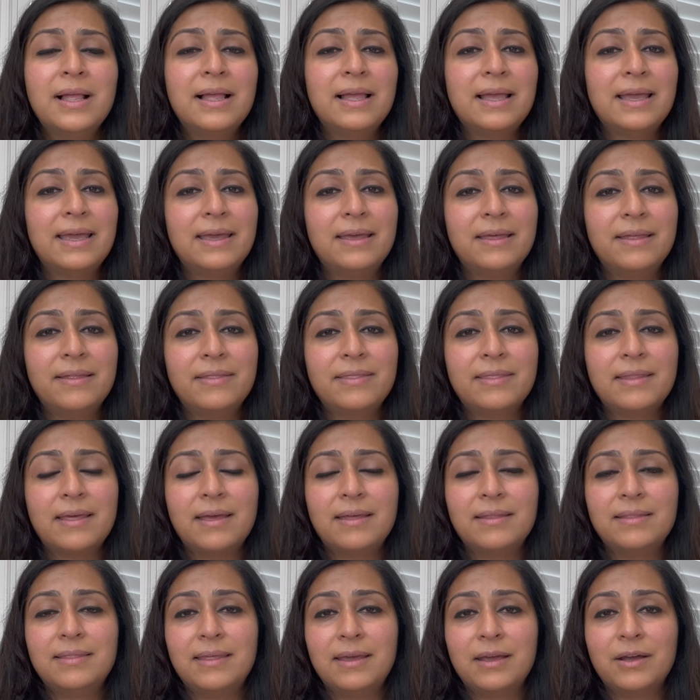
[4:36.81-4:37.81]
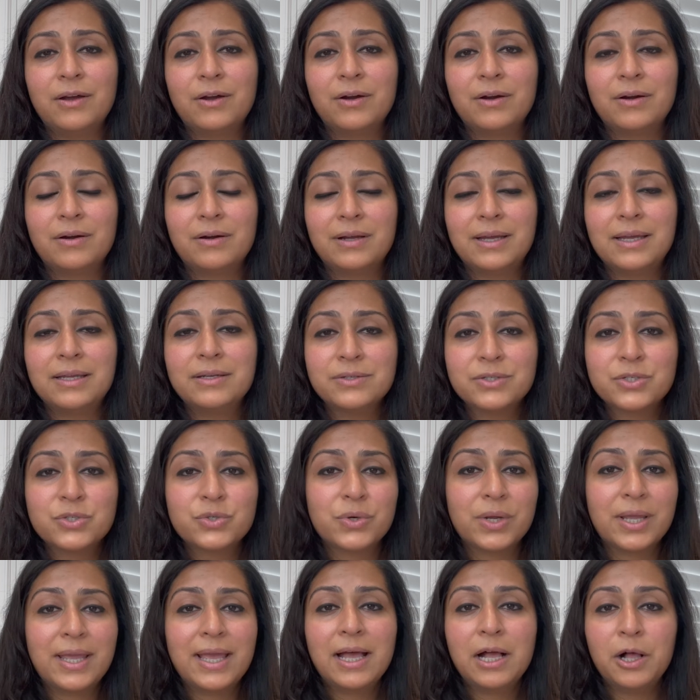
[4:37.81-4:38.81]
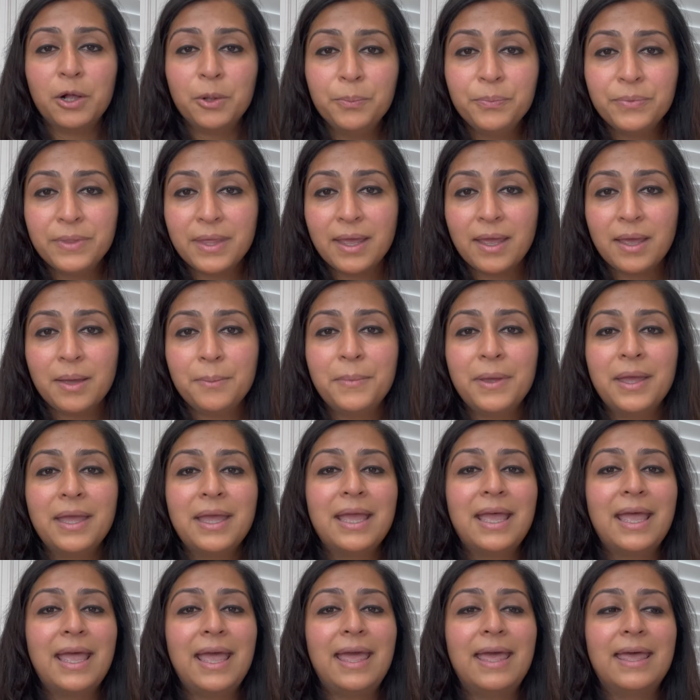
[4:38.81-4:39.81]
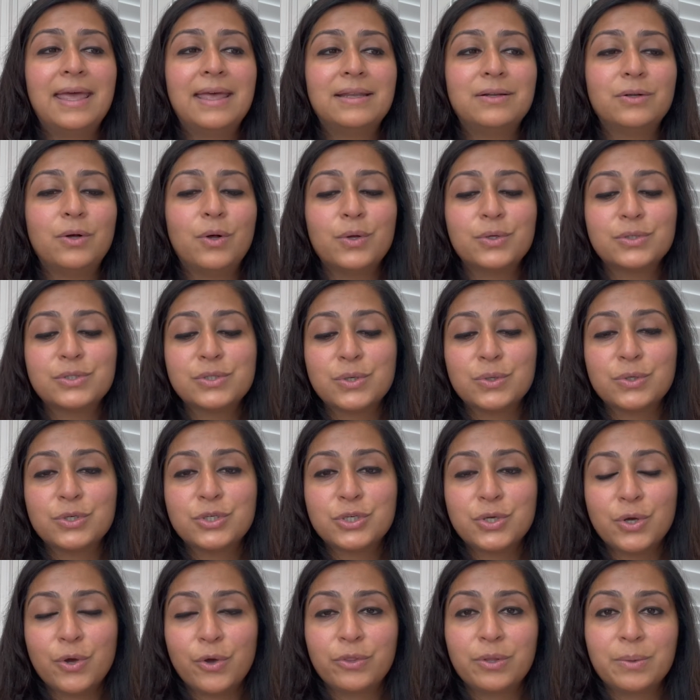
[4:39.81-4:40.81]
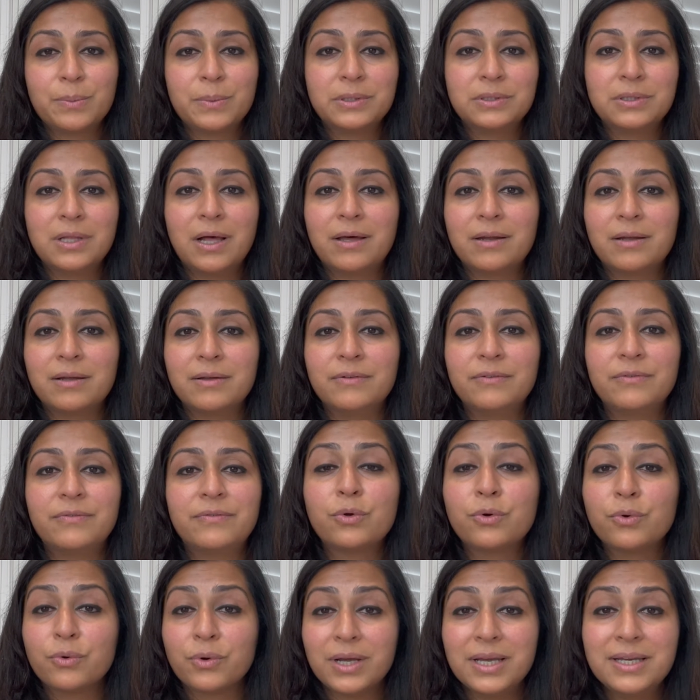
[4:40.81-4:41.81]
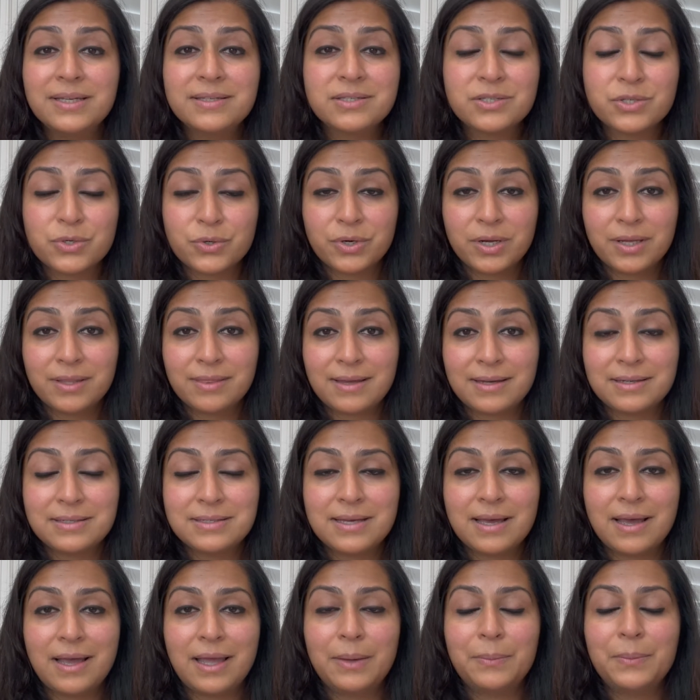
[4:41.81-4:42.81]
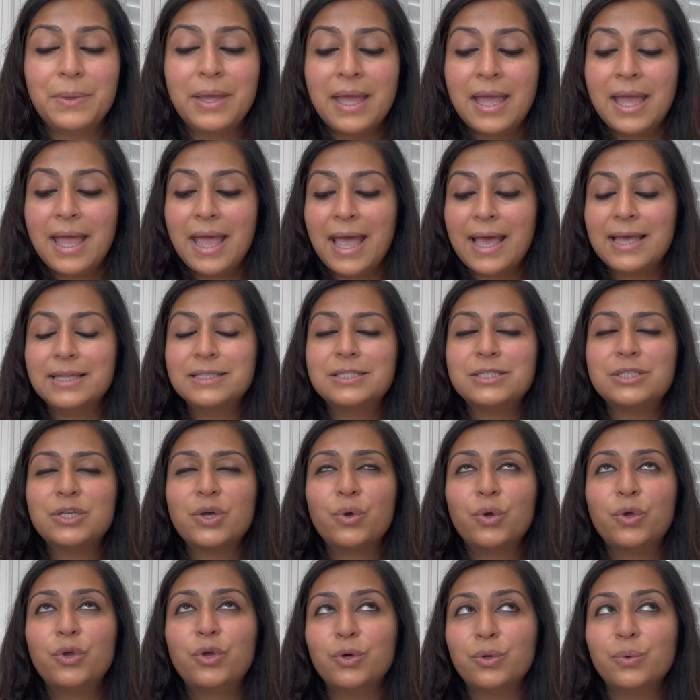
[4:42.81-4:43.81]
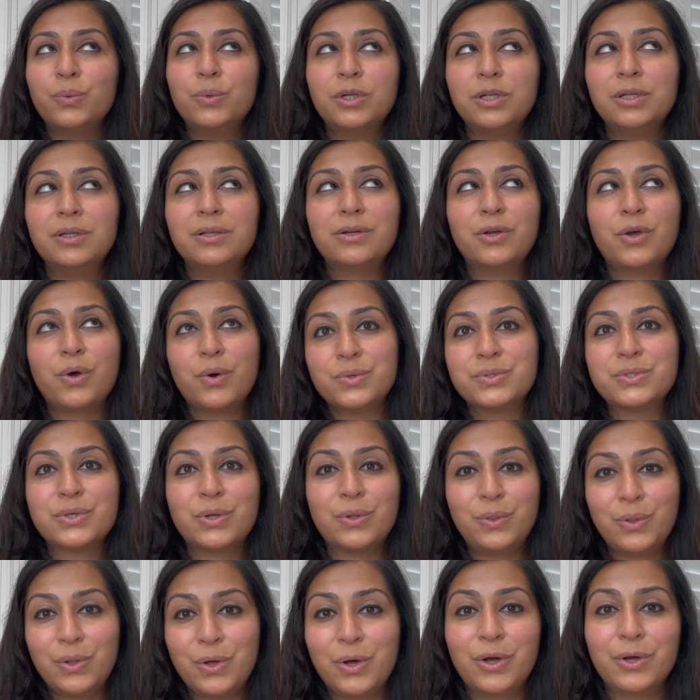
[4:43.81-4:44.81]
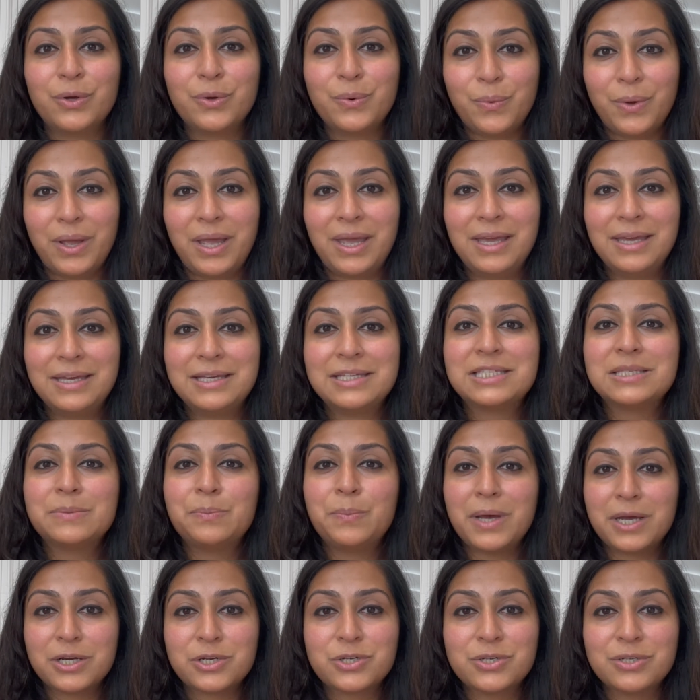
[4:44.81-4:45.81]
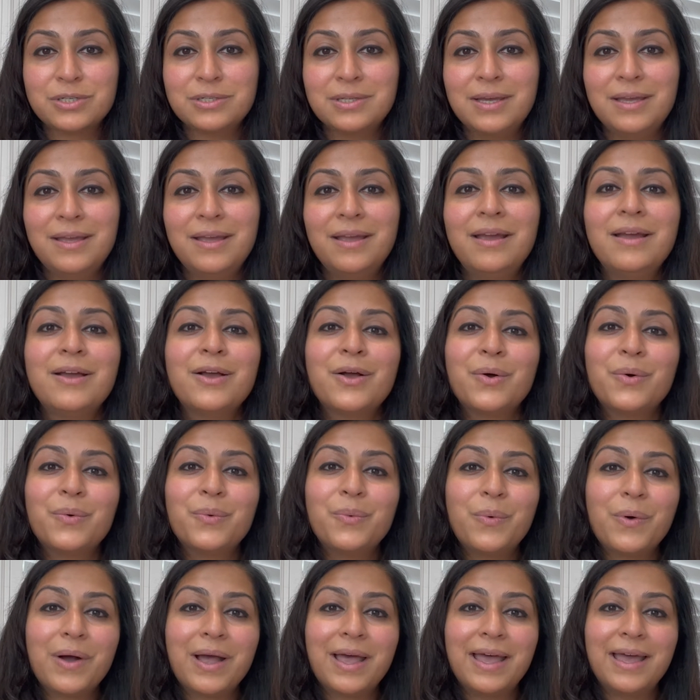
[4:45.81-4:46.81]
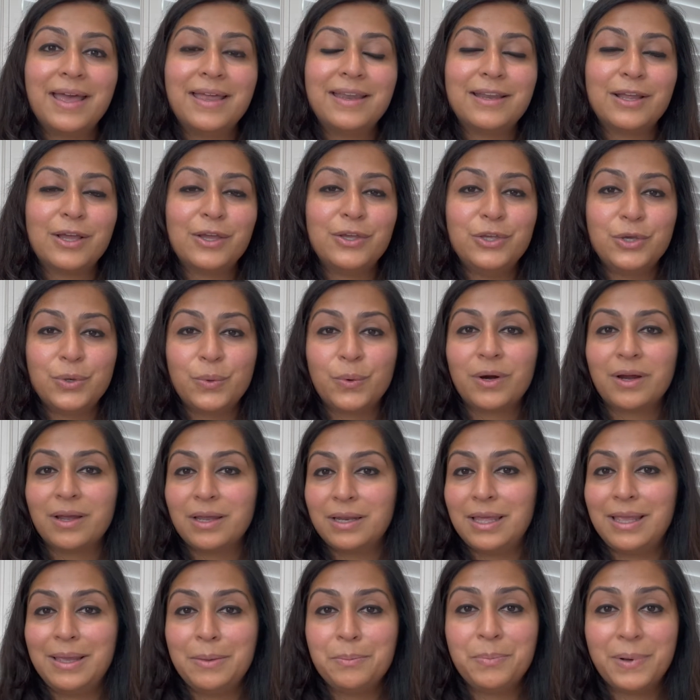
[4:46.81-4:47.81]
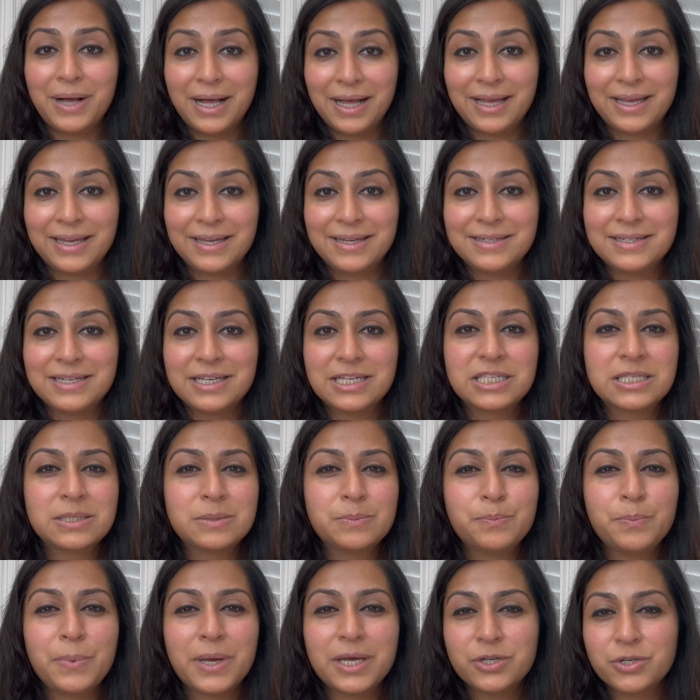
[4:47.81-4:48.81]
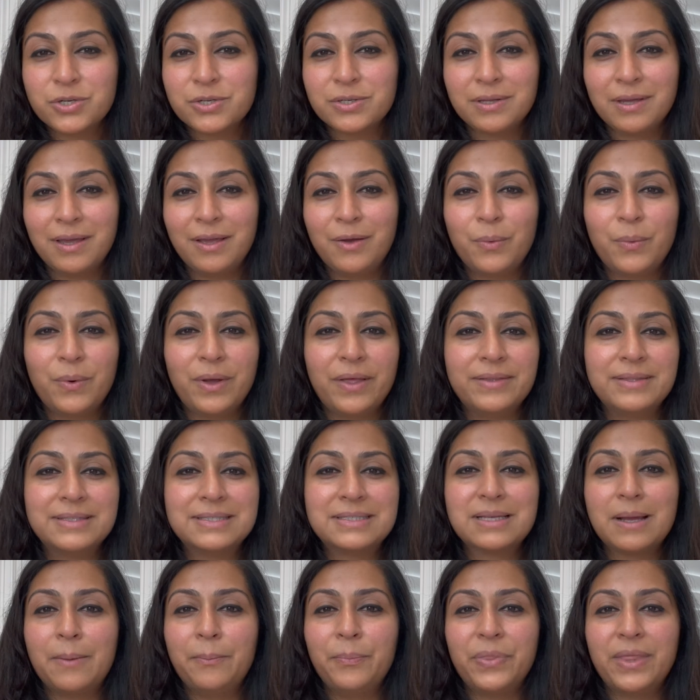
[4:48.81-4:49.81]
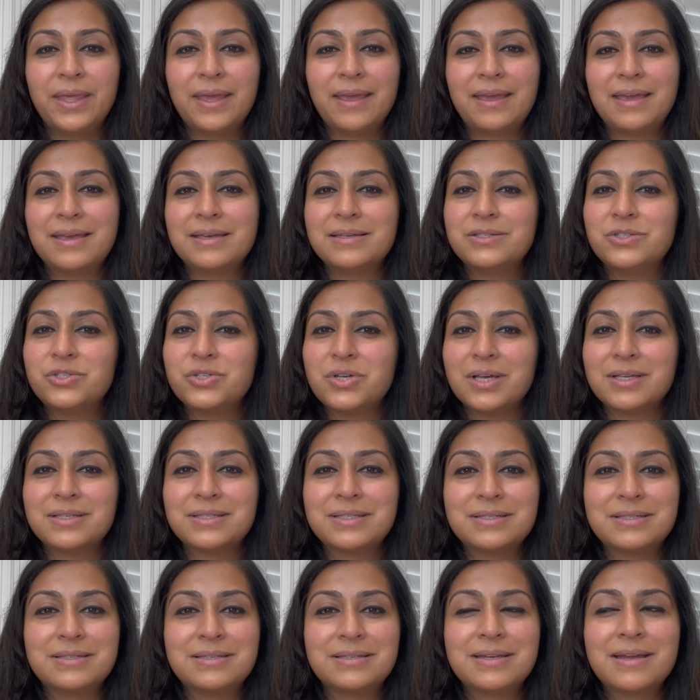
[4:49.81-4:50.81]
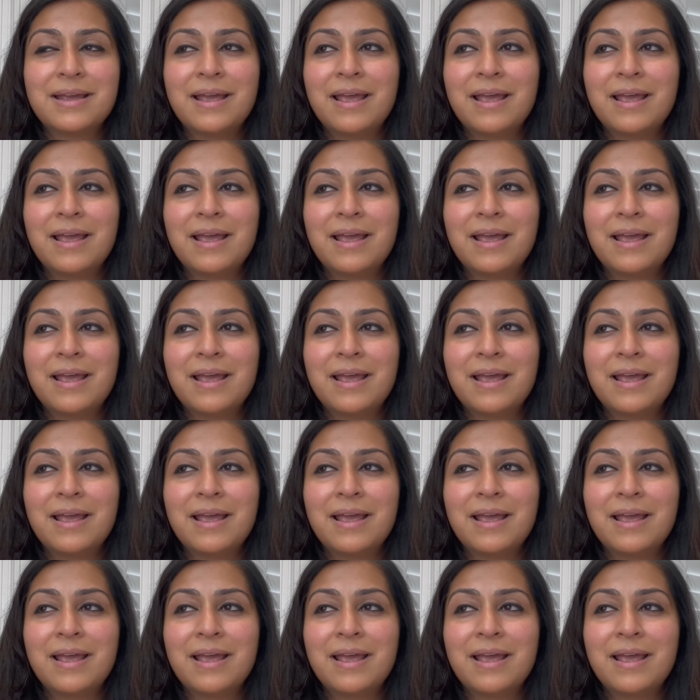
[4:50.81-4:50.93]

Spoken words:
in their industry help them and also show them a lot of grace during that time. And so goodwill goes a long way, especially when you're in a bind, especially when something is just